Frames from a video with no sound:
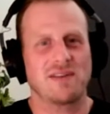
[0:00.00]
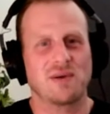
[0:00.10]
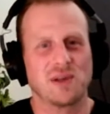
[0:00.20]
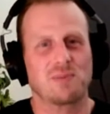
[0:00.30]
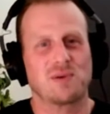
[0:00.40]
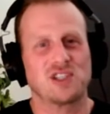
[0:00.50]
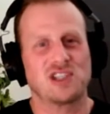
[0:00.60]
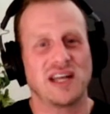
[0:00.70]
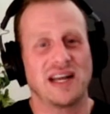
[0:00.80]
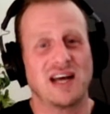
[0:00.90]
I really
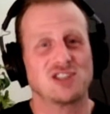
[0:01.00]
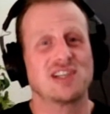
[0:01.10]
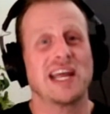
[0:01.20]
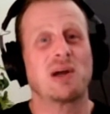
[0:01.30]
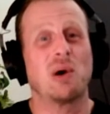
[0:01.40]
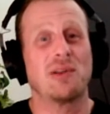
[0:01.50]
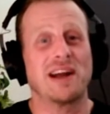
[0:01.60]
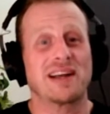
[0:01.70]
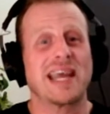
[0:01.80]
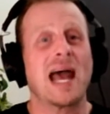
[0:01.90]
appreciate it. How's your day going
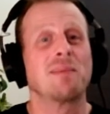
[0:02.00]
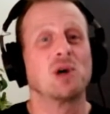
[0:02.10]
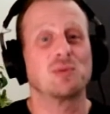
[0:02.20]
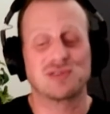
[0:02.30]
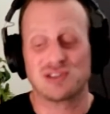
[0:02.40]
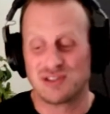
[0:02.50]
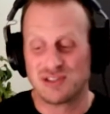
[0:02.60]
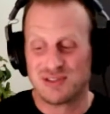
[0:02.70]
there in Kamloops?